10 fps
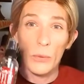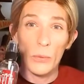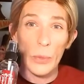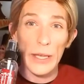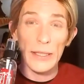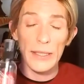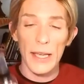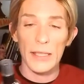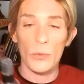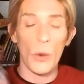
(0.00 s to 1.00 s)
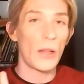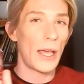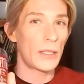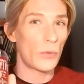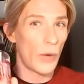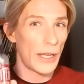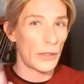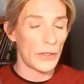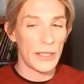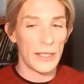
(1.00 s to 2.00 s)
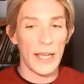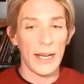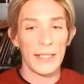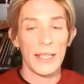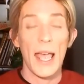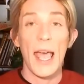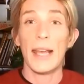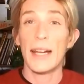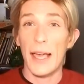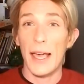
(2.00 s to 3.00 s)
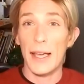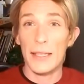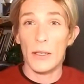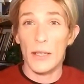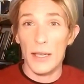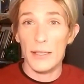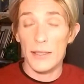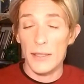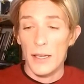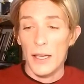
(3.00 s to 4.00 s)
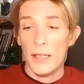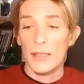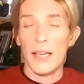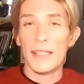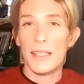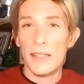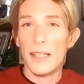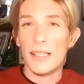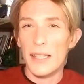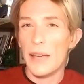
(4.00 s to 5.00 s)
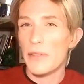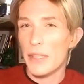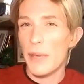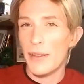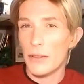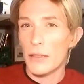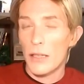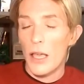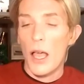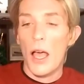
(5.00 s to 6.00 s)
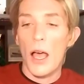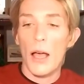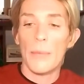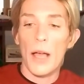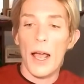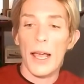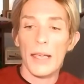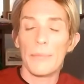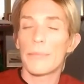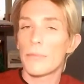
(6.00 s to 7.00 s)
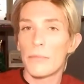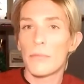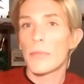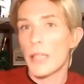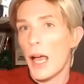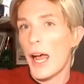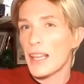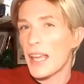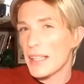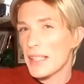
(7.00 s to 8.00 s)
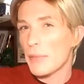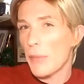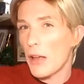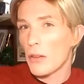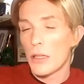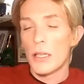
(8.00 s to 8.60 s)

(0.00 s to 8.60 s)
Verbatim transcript: wigs as well as regular synthetics, and it has a nice it does have a smell. I like the smell.